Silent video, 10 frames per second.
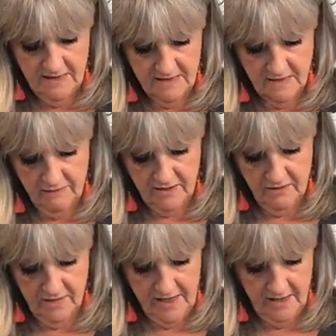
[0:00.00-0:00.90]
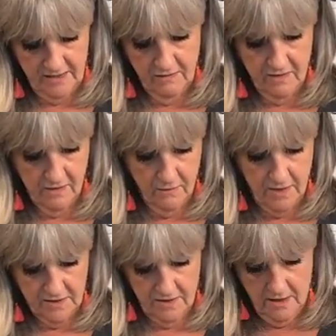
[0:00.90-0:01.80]
Like if you take this off, don't
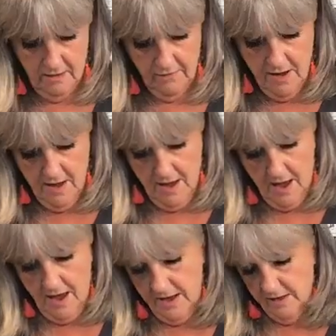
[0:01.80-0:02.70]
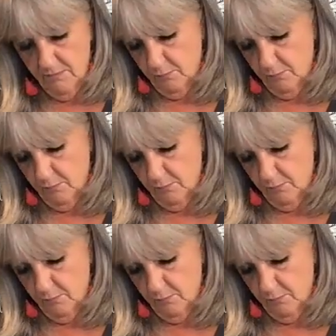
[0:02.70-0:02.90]
like it, you could go wash it off.